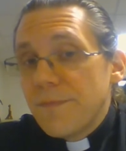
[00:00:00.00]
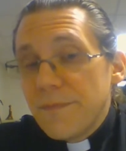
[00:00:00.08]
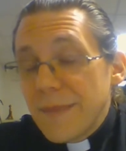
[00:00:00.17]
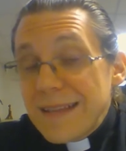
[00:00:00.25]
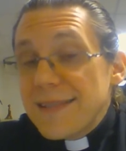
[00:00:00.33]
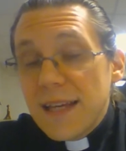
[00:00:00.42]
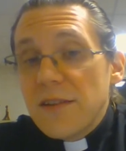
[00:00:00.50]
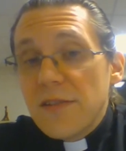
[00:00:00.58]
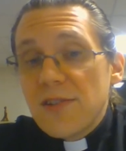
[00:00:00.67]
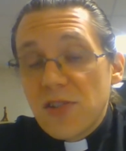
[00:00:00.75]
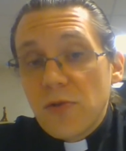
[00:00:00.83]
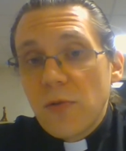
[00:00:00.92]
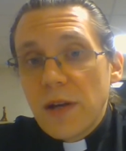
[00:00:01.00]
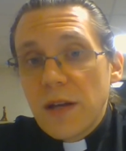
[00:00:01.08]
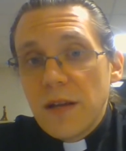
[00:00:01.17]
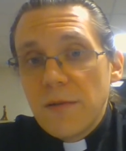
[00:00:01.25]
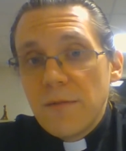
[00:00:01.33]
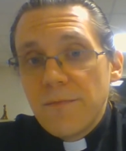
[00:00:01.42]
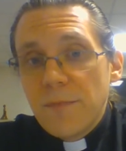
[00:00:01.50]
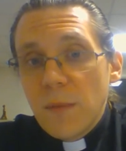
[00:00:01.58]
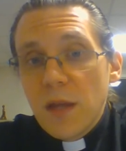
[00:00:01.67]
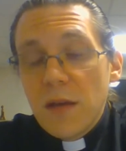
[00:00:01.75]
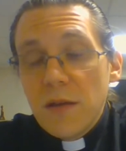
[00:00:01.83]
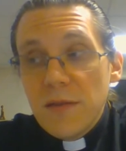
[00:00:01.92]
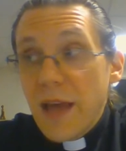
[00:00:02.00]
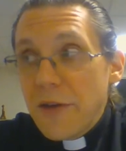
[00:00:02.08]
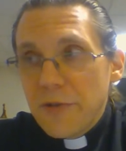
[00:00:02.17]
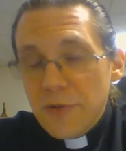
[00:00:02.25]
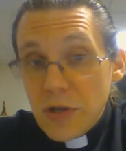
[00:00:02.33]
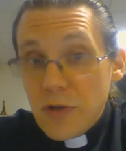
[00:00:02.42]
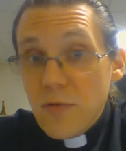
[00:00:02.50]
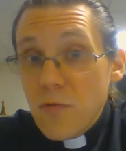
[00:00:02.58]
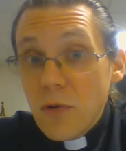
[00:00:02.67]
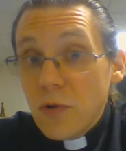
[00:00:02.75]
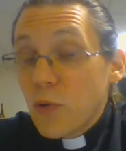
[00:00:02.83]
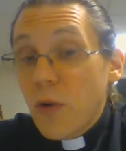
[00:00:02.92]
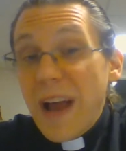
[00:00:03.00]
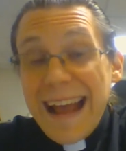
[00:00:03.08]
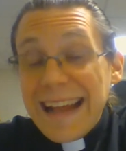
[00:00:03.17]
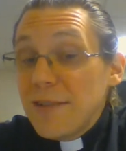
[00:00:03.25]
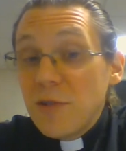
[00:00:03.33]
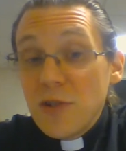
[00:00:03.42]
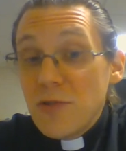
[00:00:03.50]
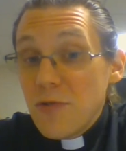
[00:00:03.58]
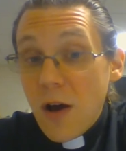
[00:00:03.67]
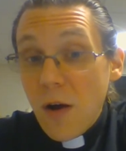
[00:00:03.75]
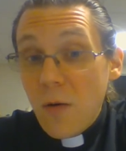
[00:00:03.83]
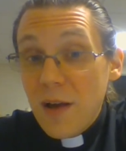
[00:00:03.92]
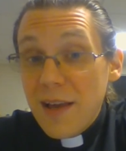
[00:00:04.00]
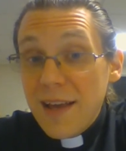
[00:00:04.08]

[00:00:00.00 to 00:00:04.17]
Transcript: That's the end of the story. Neither you nor anyone you know